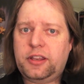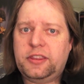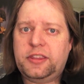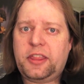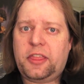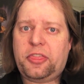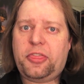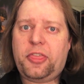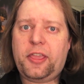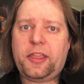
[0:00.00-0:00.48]
in
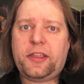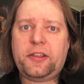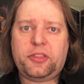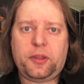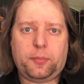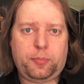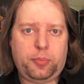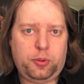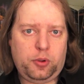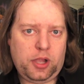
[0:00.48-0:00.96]
the thick of
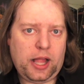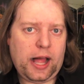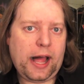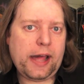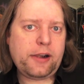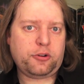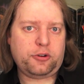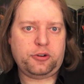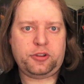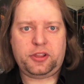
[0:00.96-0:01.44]
the
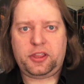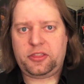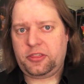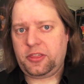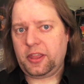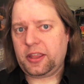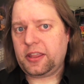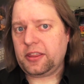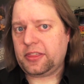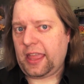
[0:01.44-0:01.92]
plot or the
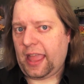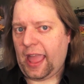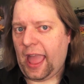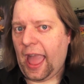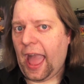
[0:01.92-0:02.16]
thick of the